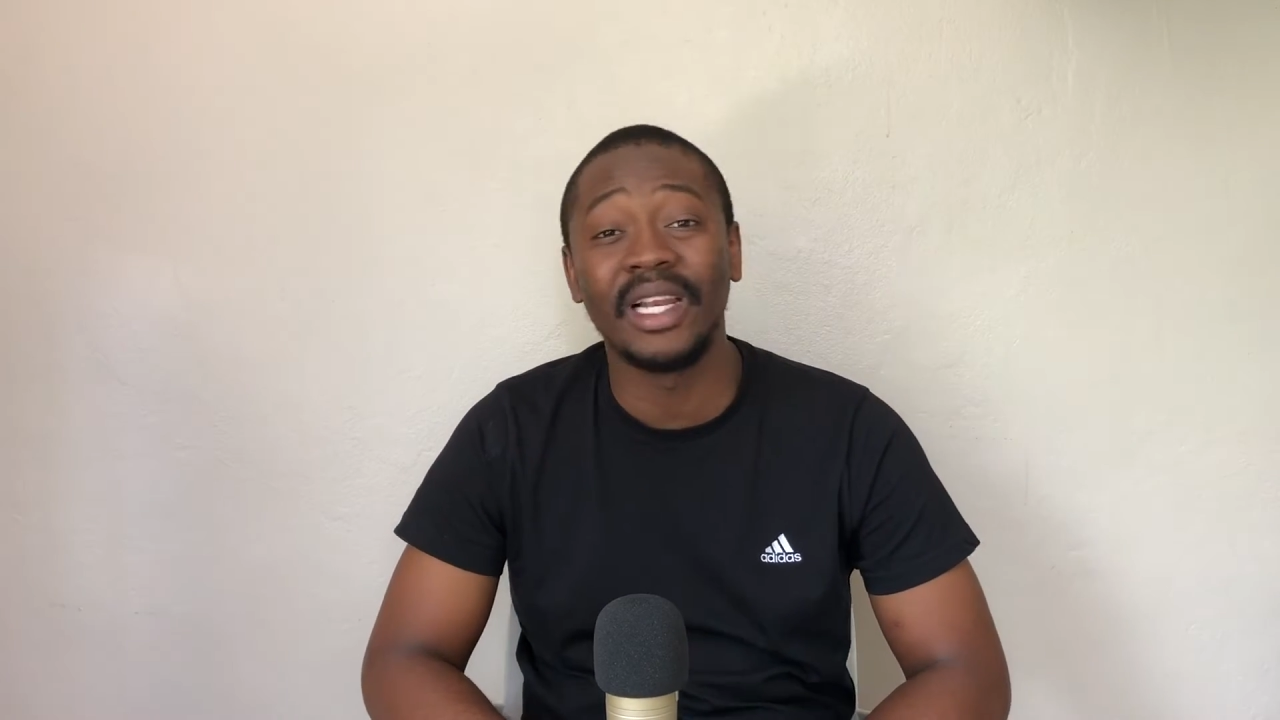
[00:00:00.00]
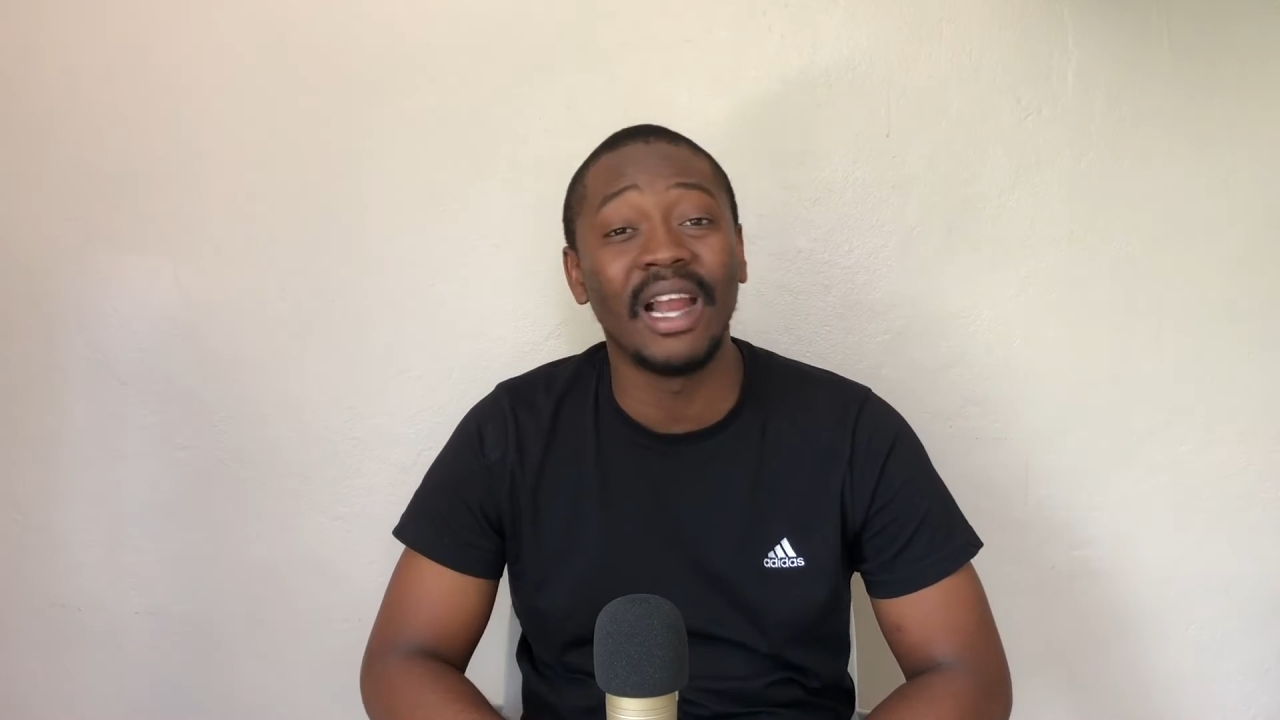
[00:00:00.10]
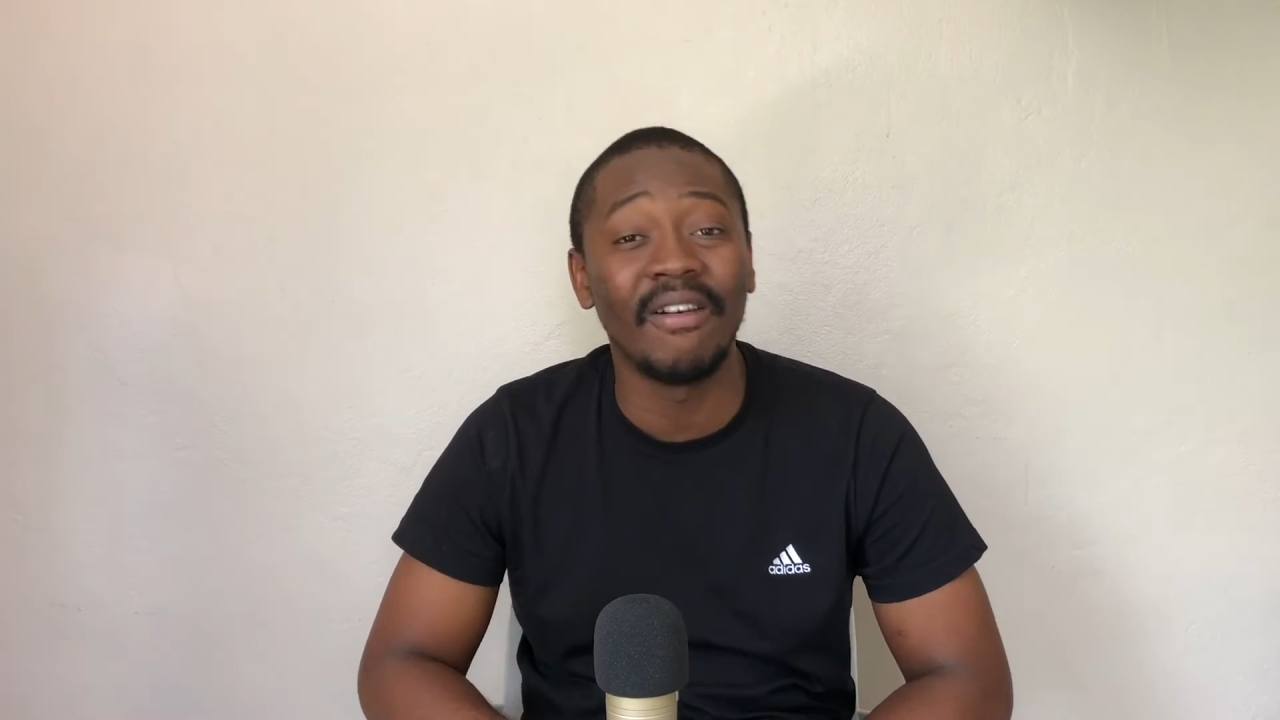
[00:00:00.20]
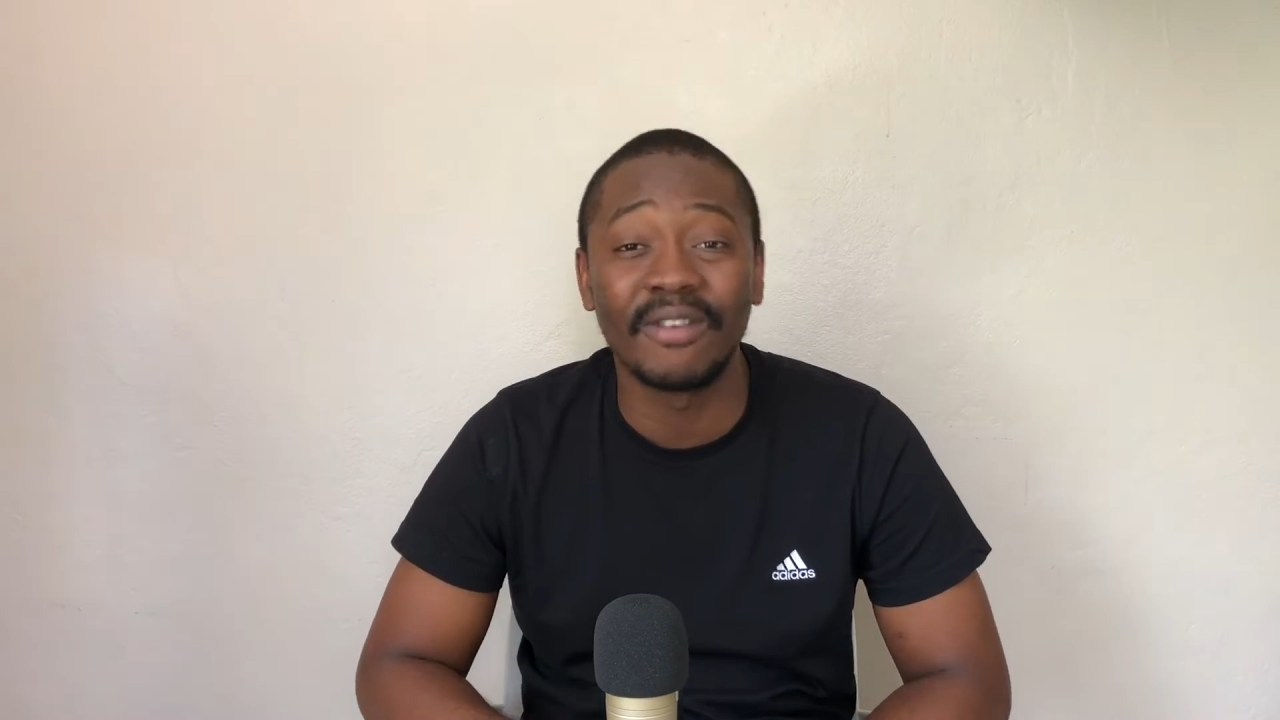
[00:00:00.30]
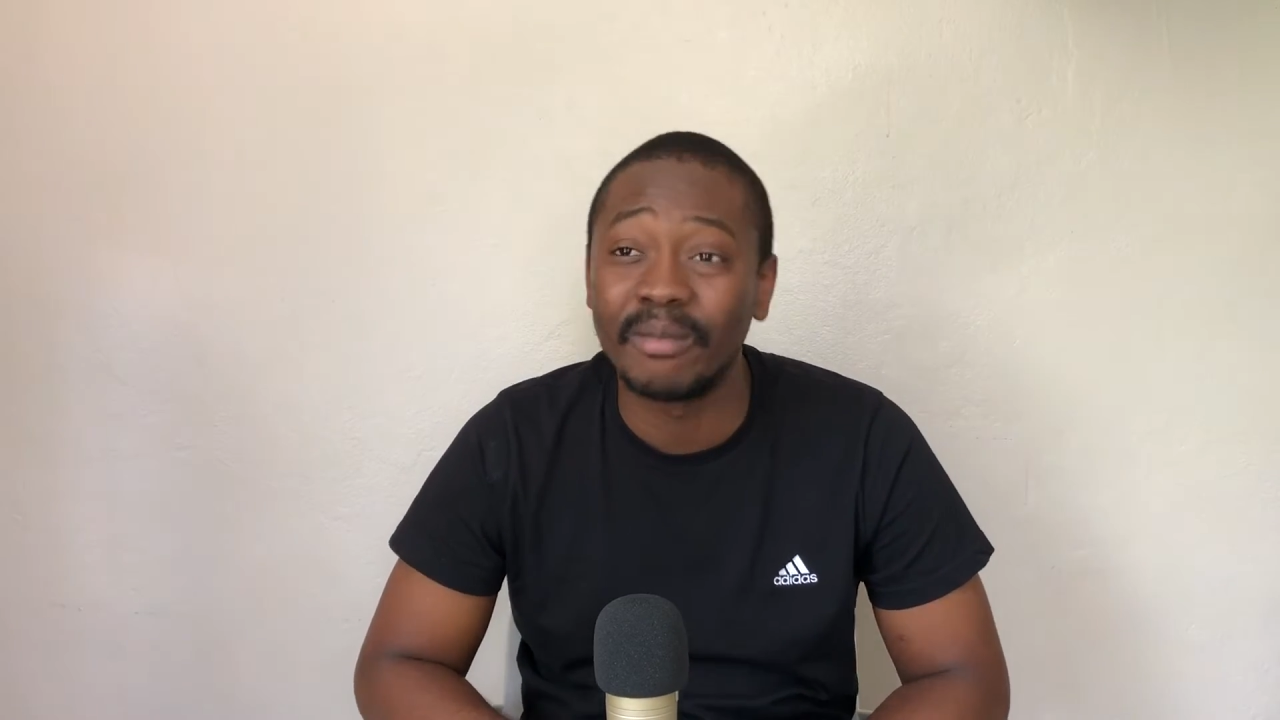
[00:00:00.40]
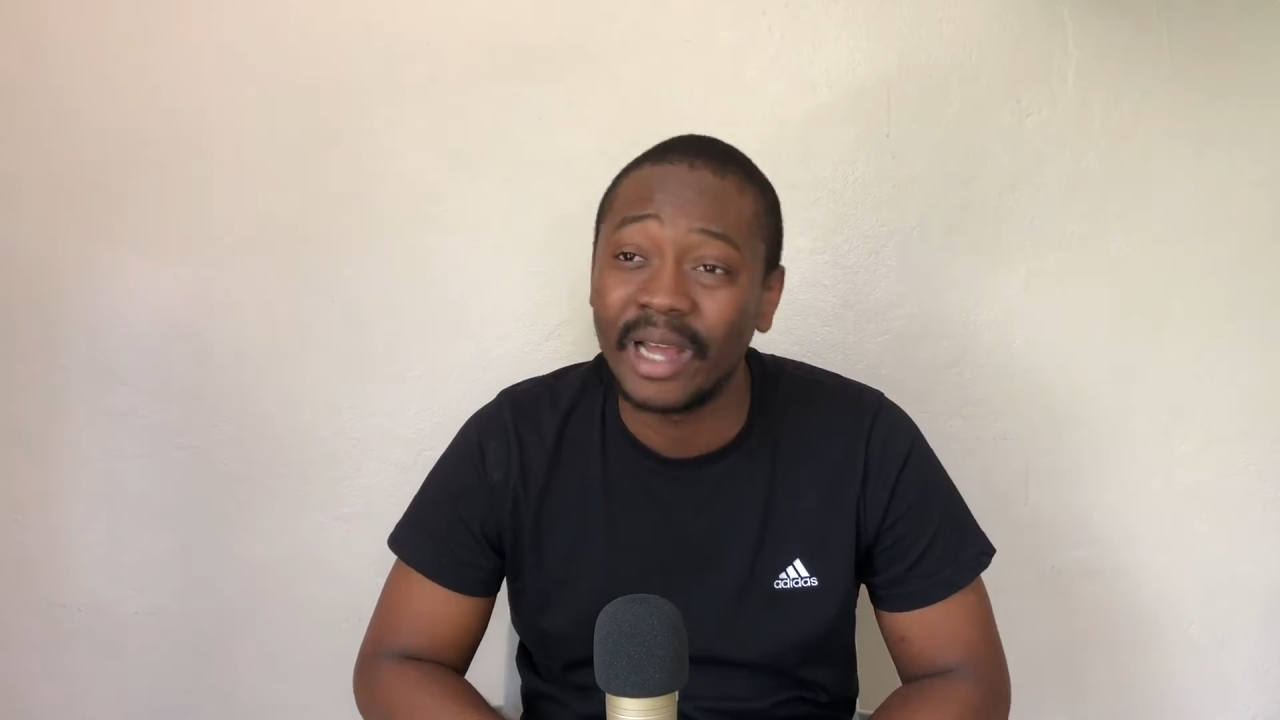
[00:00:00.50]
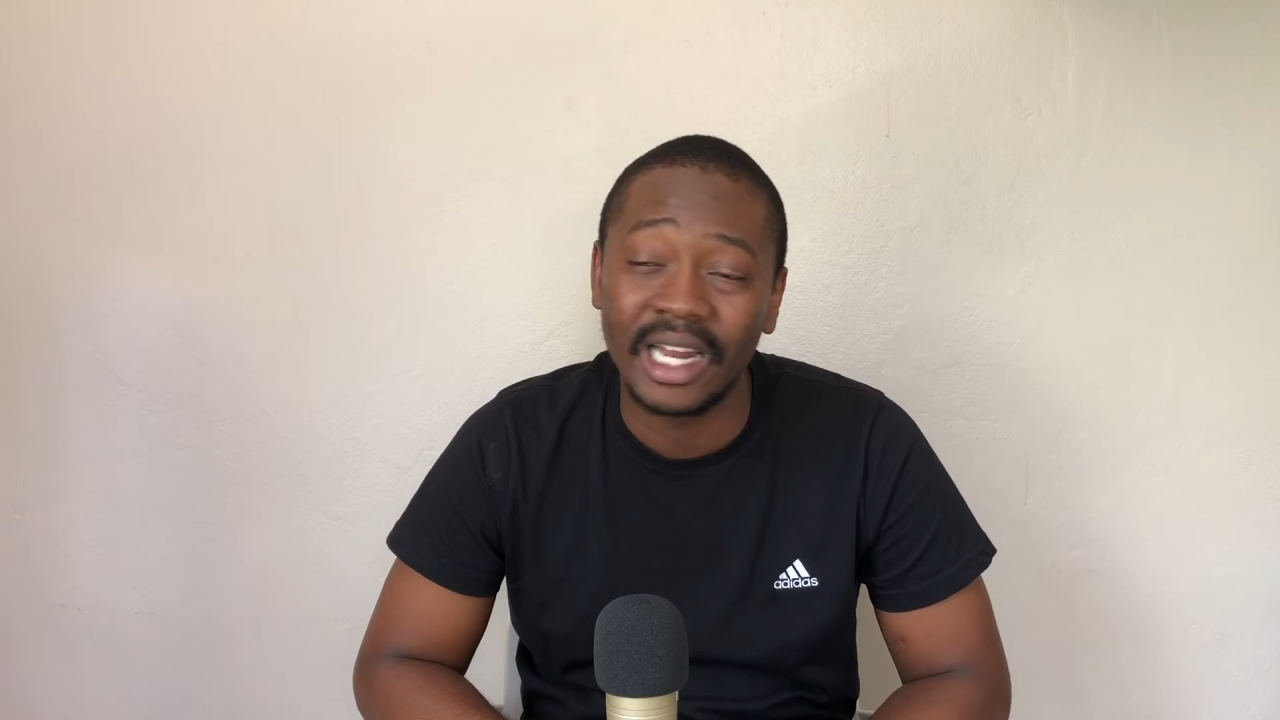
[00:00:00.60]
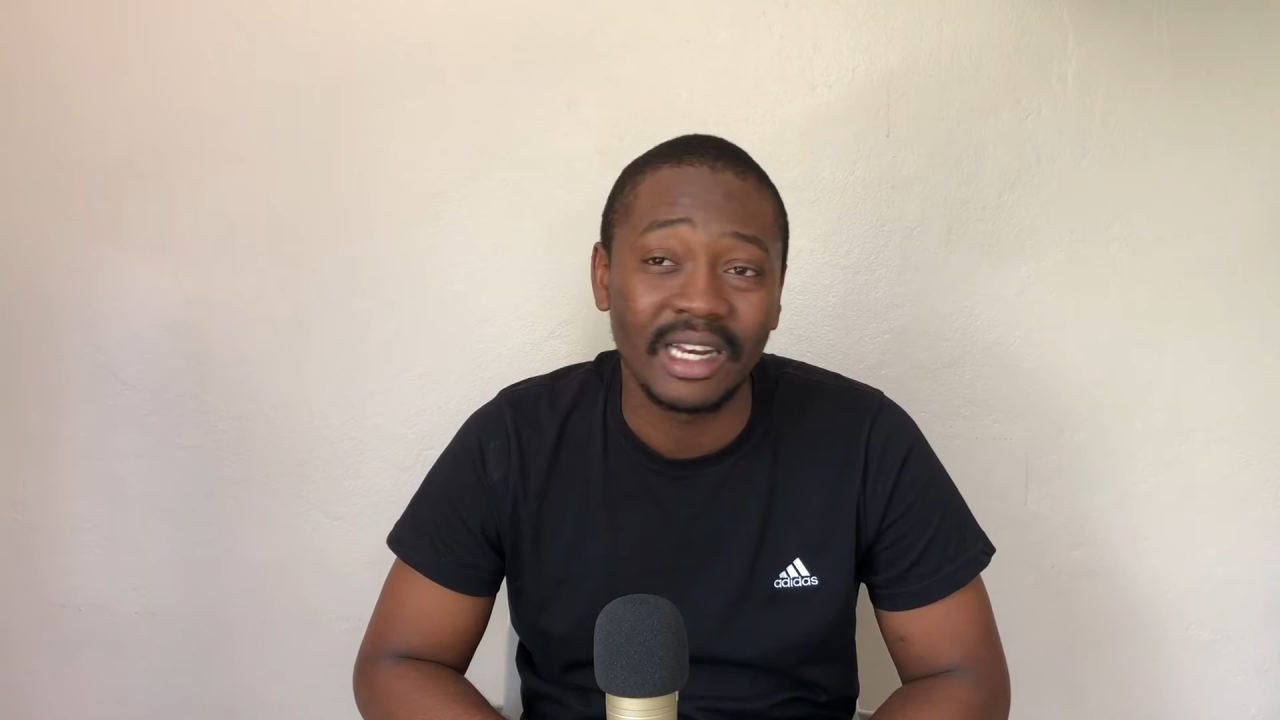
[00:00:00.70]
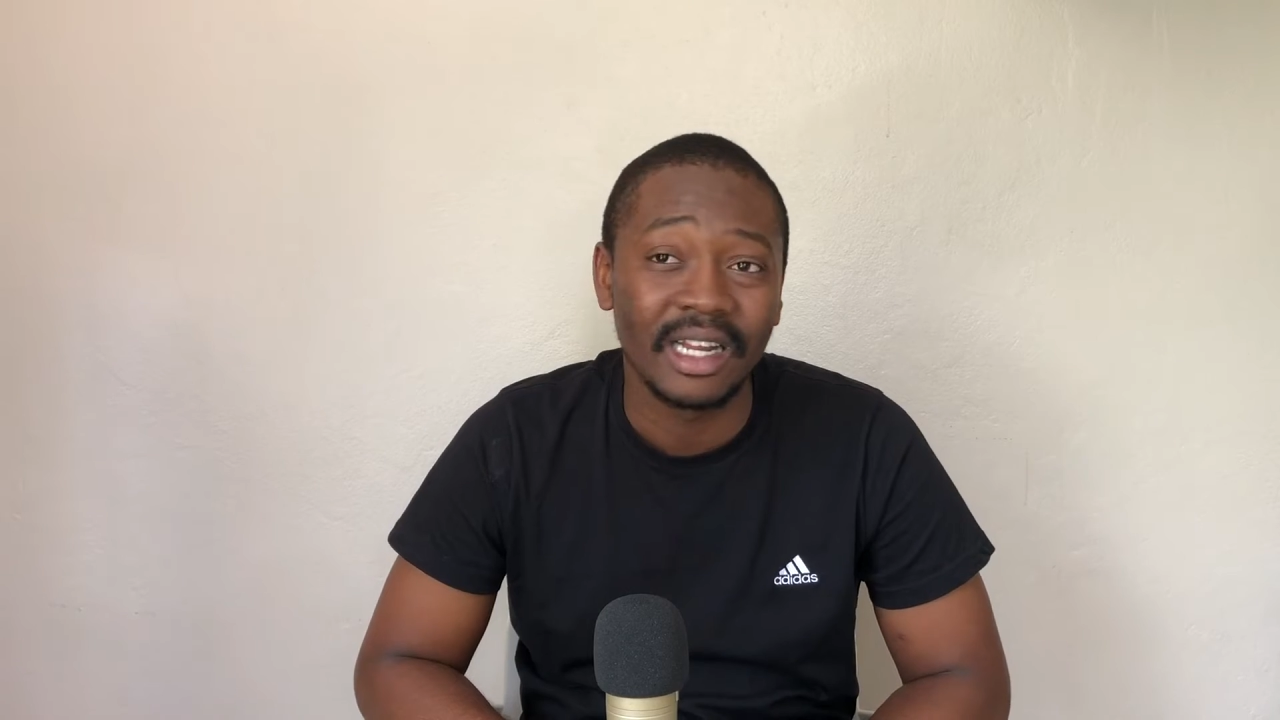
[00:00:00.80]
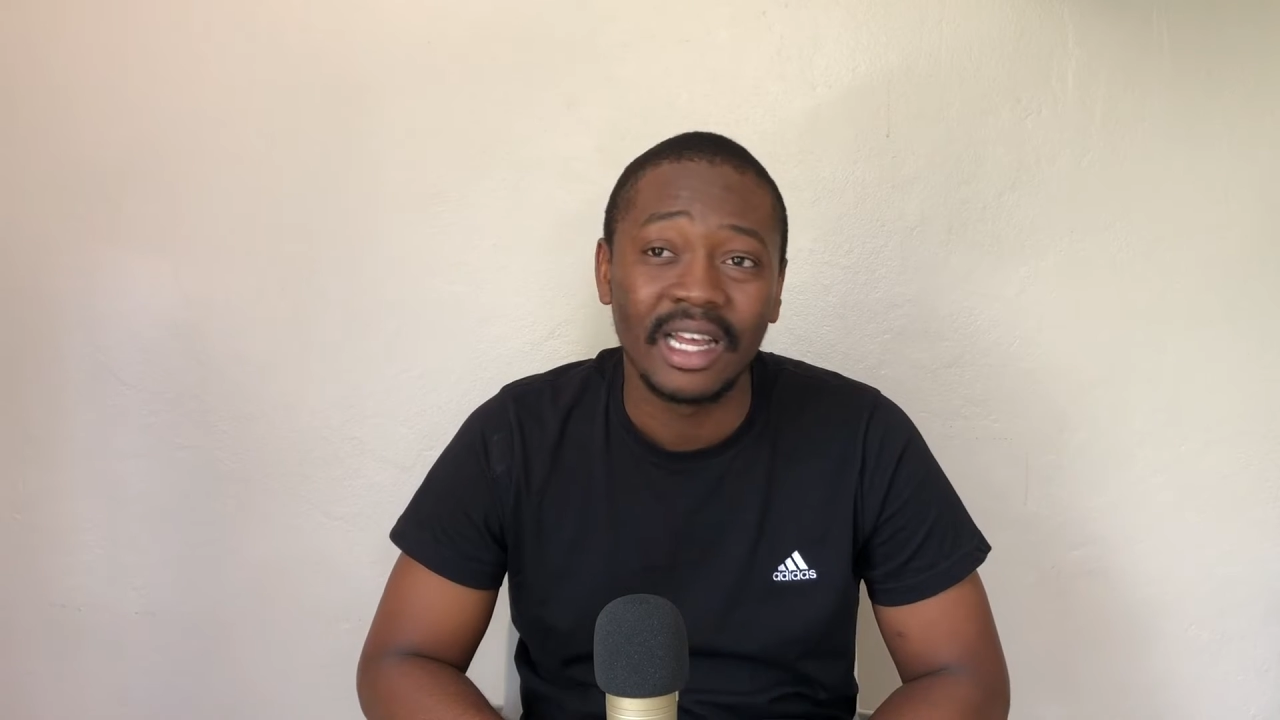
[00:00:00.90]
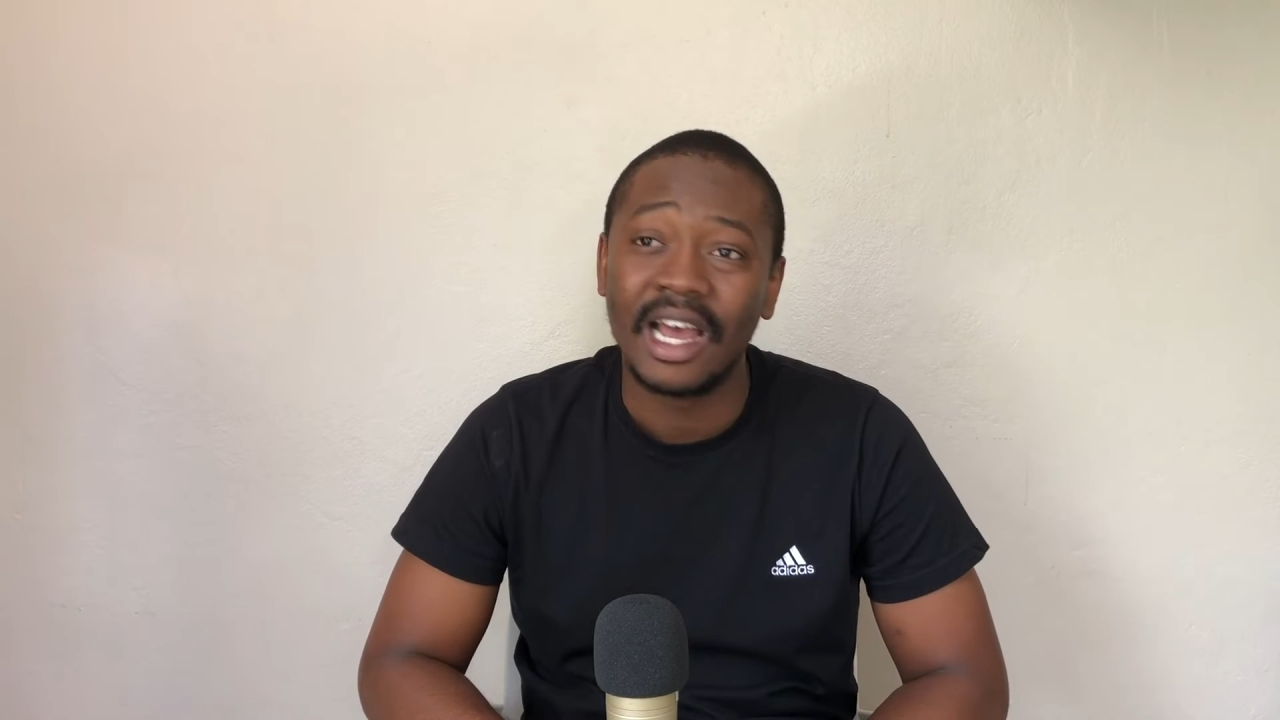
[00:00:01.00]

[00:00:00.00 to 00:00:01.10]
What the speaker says: lovely, man.